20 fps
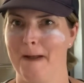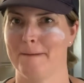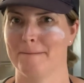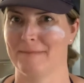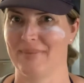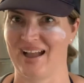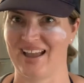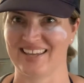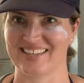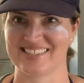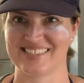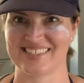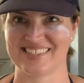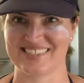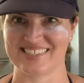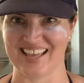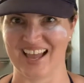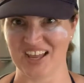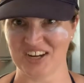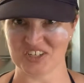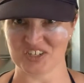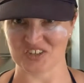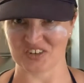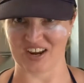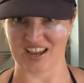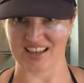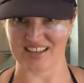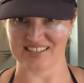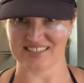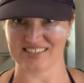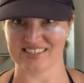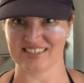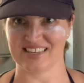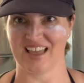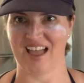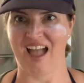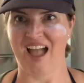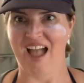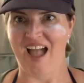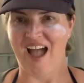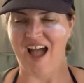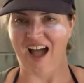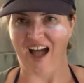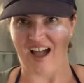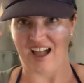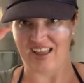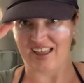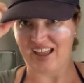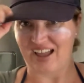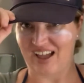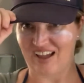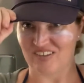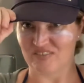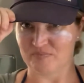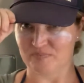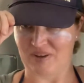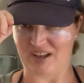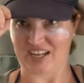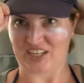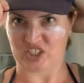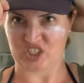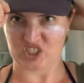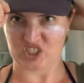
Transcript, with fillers: my sundress, I have my